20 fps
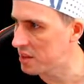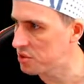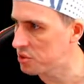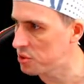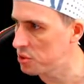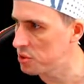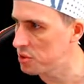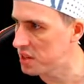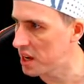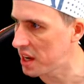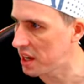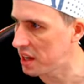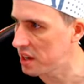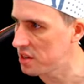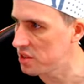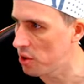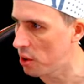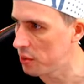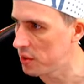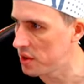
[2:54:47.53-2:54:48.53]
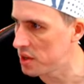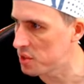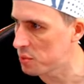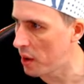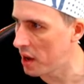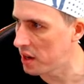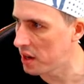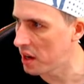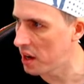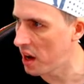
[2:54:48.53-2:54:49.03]
2 seconds on this
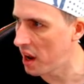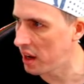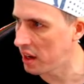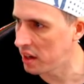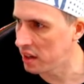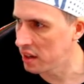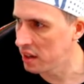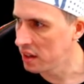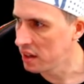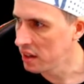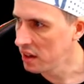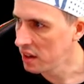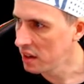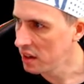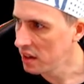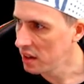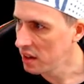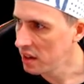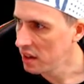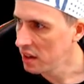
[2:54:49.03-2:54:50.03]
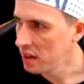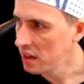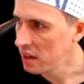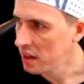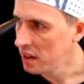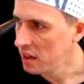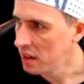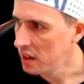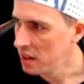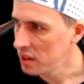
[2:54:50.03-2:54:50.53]
one today.
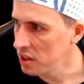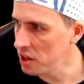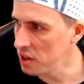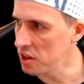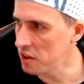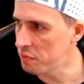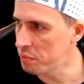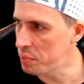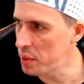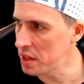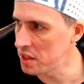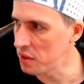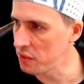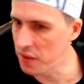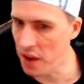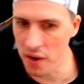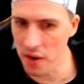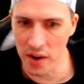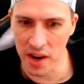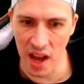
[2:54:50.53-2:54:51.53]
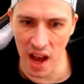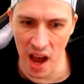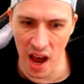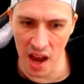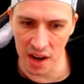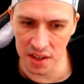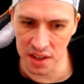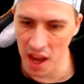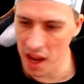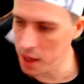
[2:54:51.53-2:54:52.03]
You've picked a very
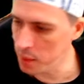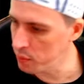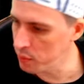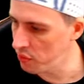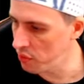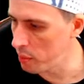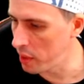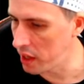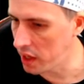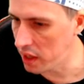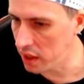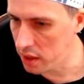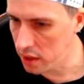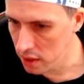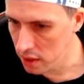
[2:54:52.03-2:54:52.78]
hard game for me.